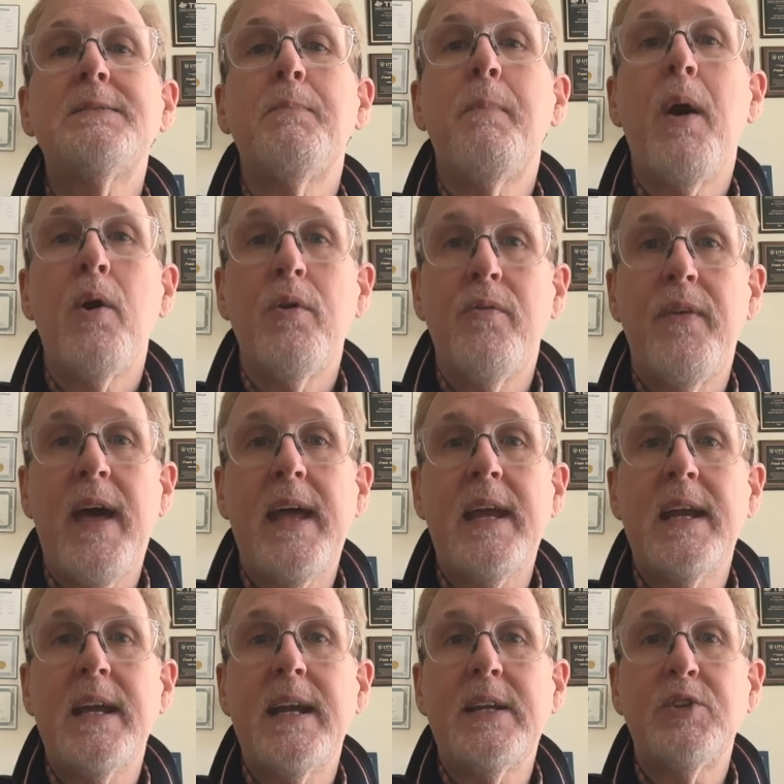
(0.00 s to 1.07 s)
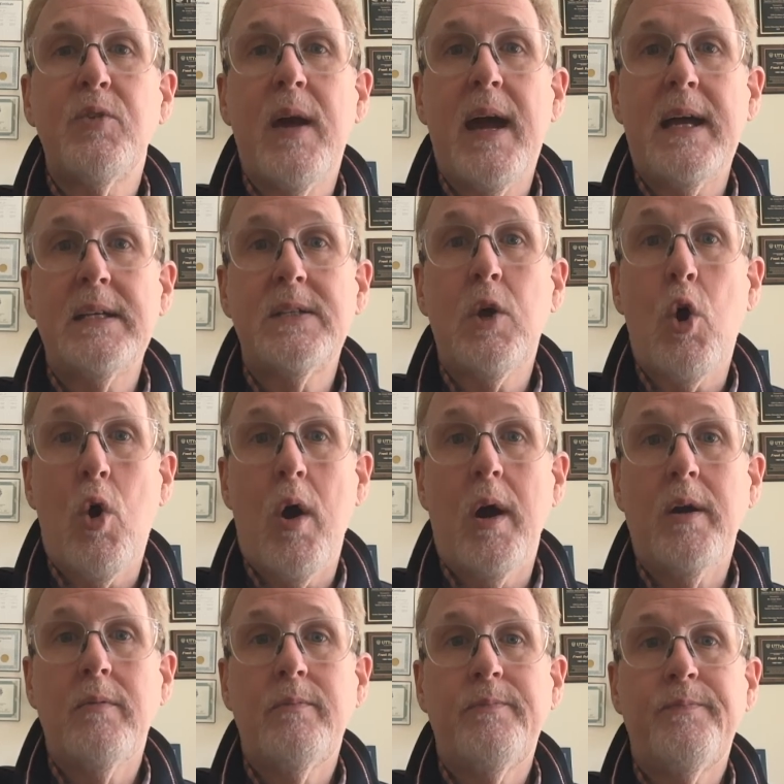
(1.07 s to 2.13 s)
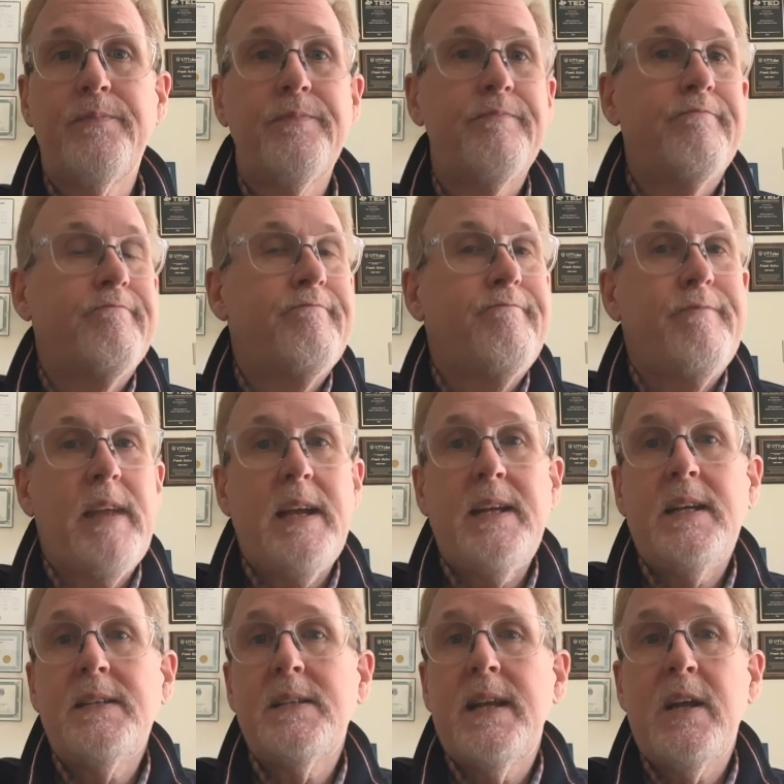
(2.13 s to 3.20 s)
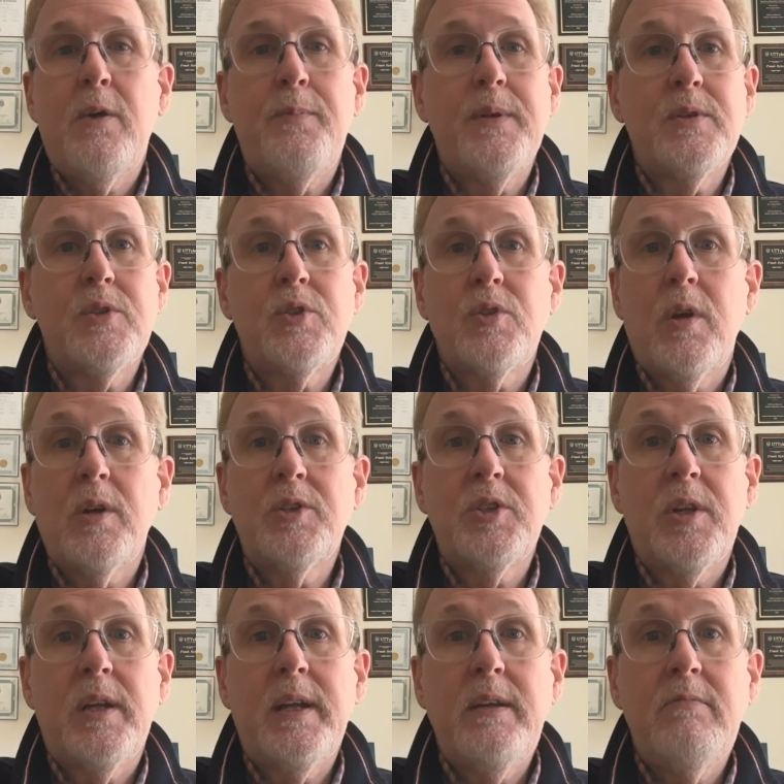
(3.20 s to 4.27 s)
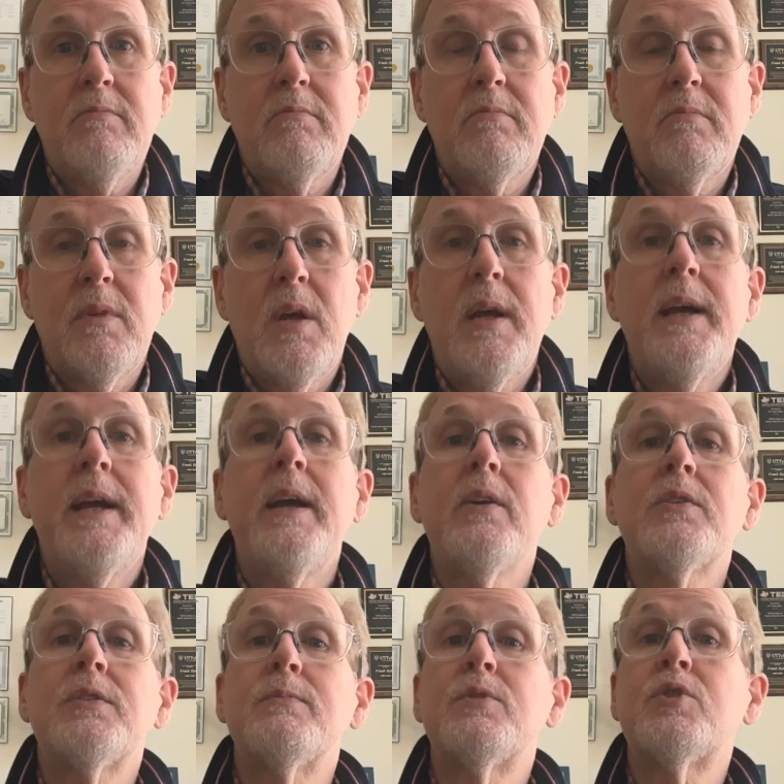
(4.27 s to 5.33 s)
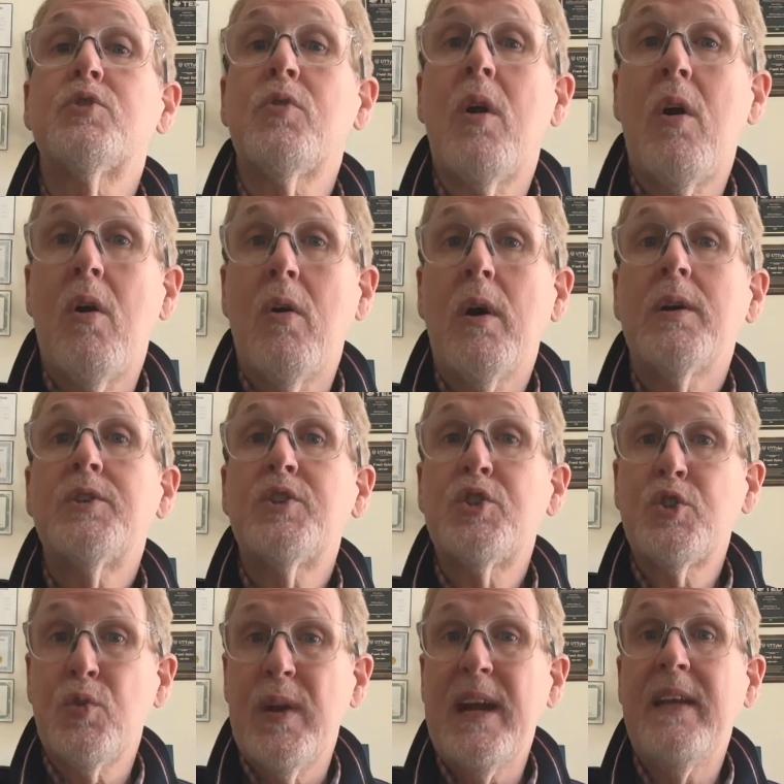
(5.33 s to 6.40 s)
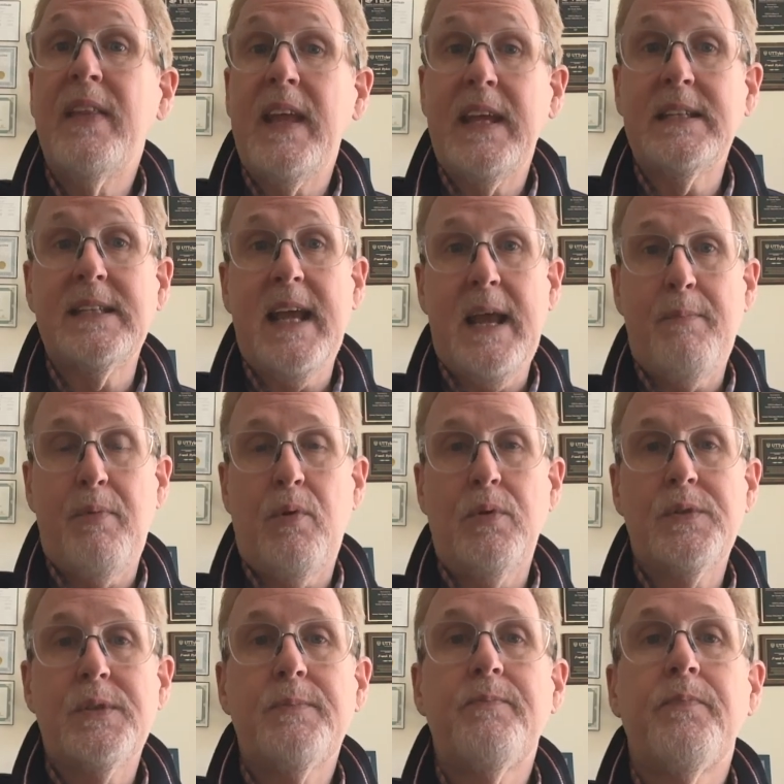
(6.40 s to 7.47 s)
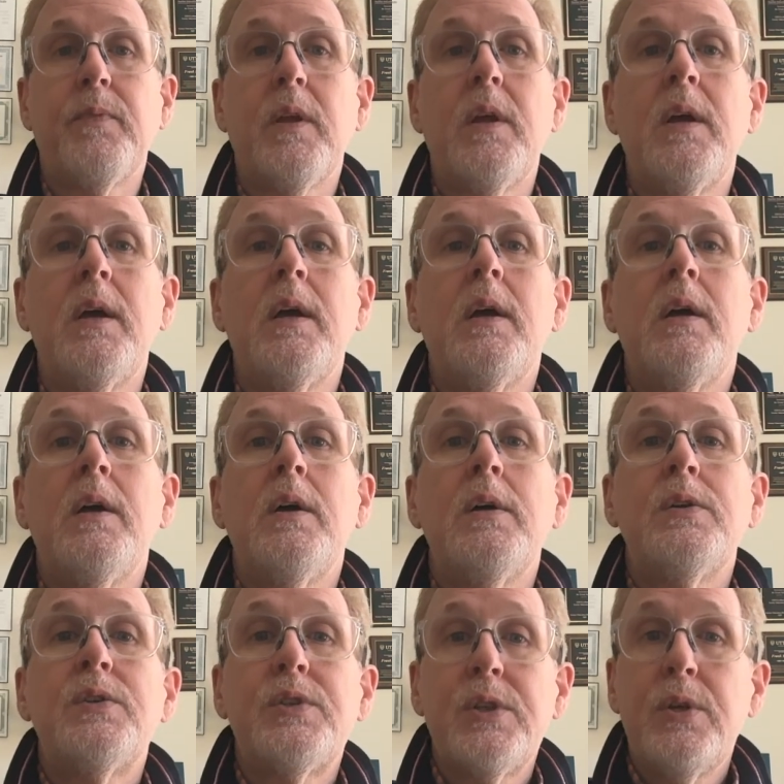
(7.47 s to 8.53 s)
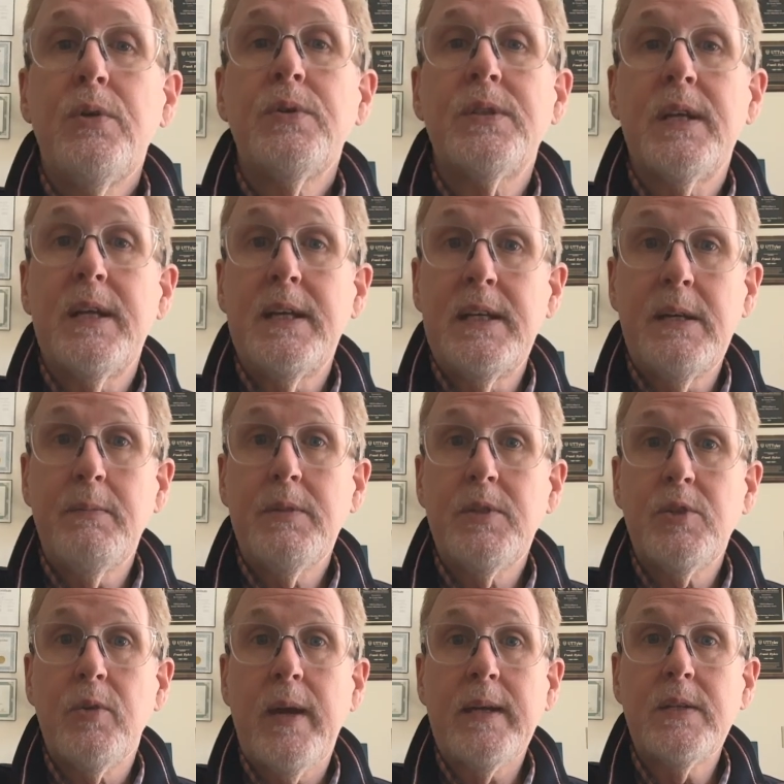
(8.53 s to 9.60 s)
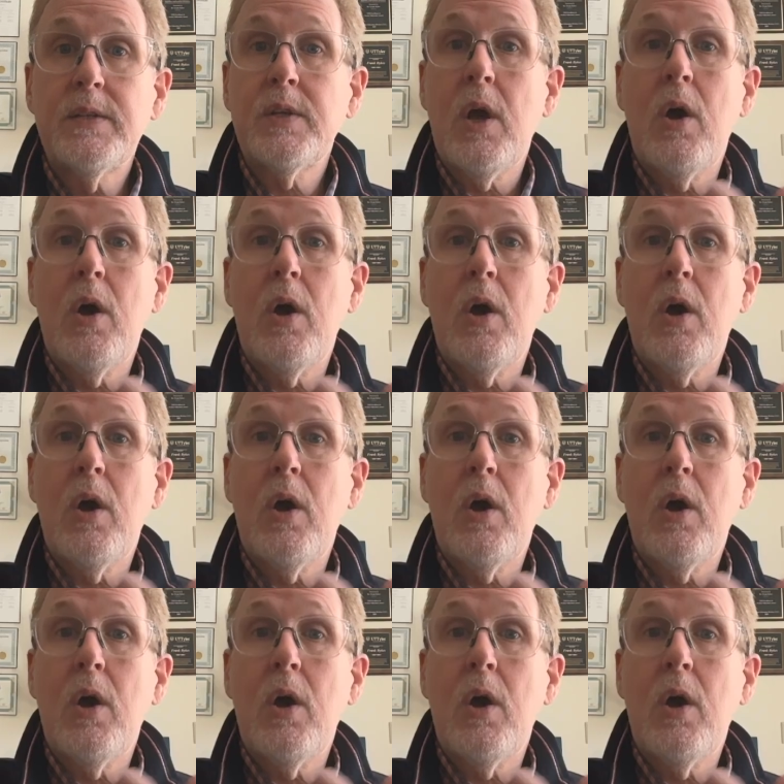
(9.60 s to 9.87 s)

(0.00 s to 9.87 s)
motivated and he tries hard. That doesn't help instructionally. Here are some strong strength examples. Susan demonstrates